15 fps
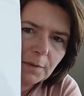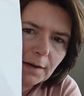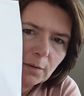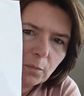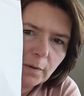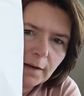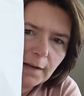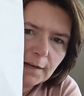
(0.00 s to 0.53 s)

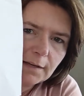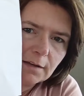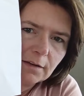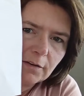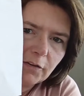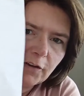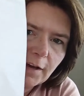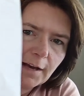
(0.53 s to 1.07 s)
my way
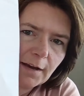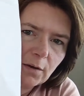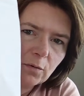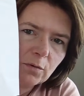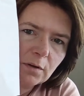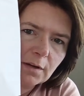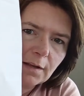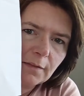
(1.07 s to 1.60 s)

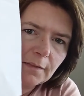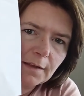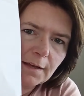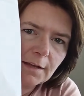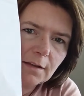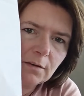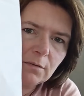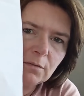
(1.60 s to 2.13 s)
down and
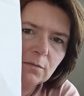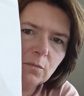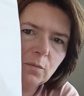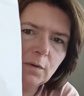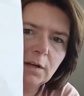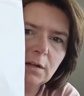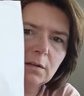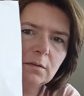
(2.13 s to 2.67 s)
then,
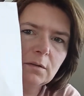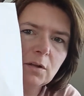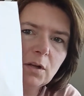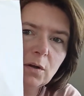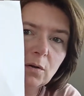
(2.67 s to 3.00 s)
well,